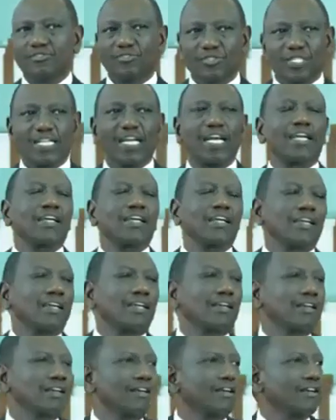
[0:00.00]

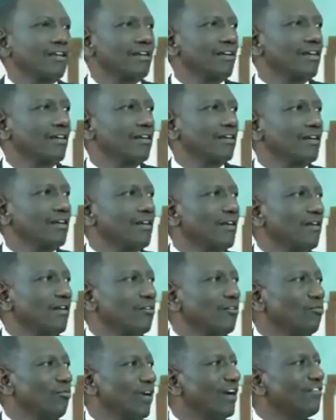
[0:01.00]
Today,
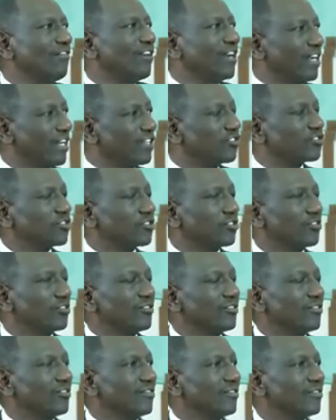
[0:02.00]
we have a
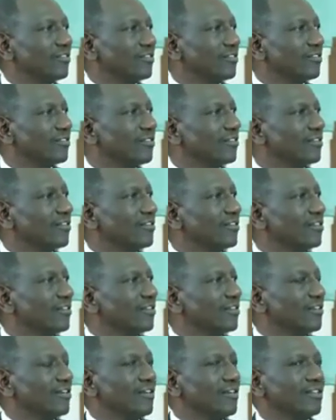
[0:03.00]
nation
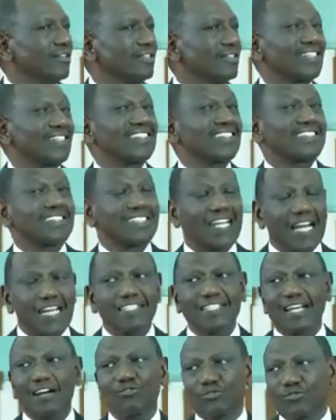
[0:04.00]
that
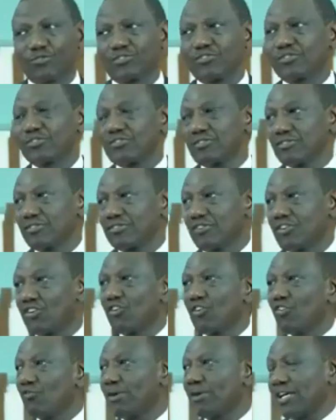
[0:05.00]
stands out
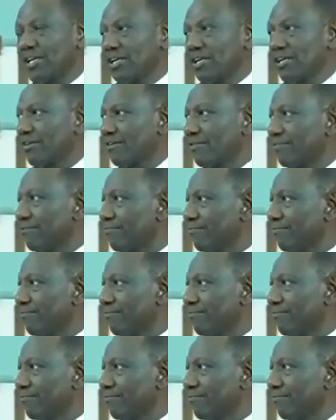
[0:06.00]
globally,